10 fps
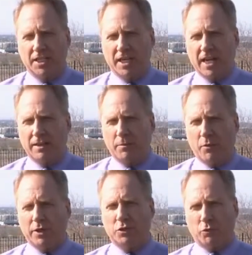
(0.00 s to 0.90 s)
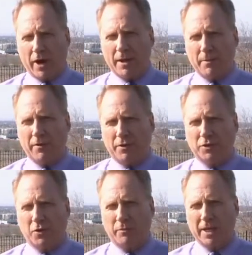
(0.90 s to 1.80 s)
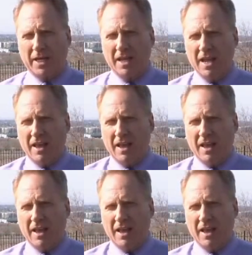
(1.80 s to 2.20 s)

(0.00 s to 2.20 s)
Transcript: Today, the boy's grandmother told me